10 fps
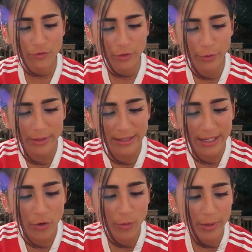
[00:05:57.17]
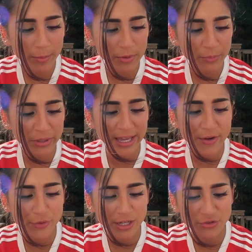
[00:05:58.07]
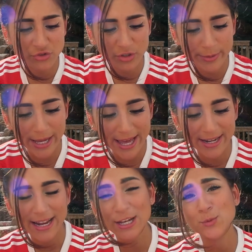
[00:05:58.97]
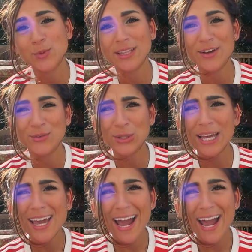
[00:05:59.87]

fluently or be able to play every instrument at an expert level?